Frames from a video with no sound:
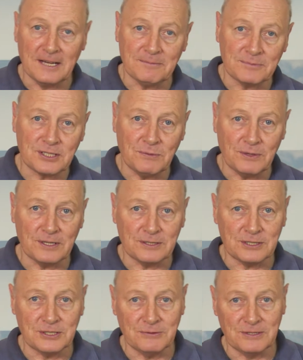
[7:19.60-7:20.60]
So what I'll
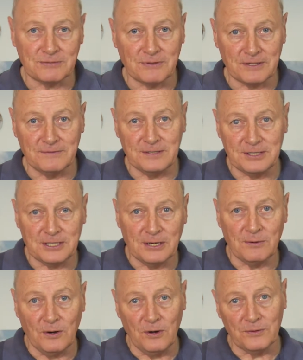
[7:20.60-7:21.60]
do is run a
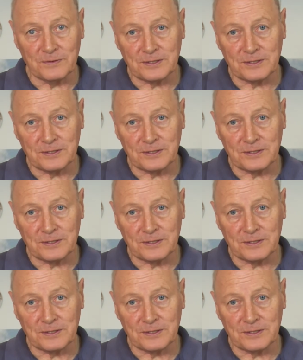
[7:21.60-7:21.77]
video on